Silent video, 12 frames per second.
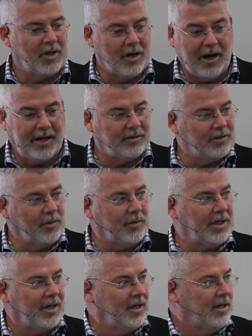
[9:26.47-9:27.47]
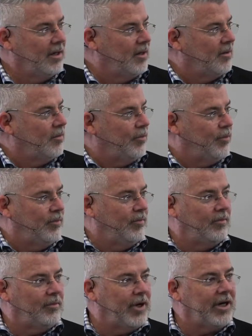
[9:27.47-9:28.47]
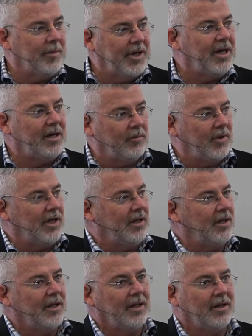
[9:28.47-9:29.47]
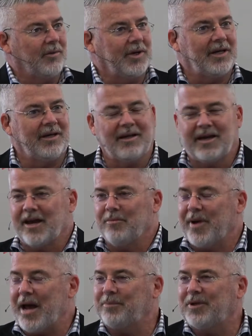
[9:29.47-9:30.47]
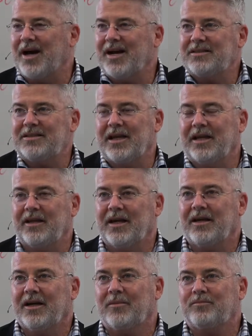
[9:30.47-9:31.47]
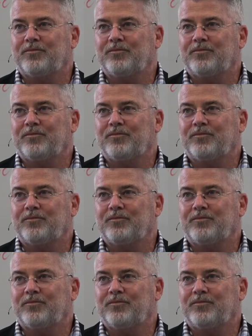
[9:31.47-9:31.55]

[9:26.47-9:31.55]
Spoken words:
All right. So we bring him in, and we get him baptized, and then